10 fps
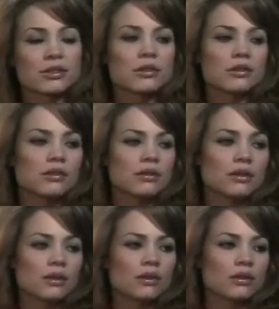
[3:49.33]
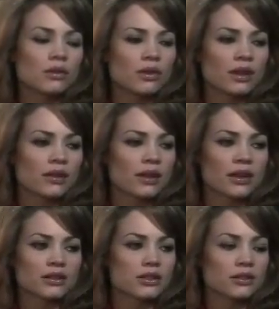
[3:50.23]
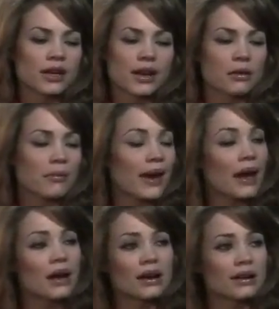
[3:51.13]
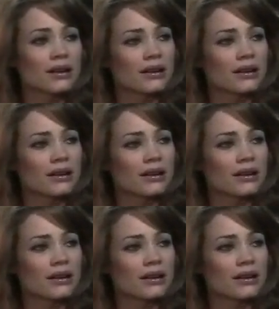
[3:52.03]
So you think that I should take him back?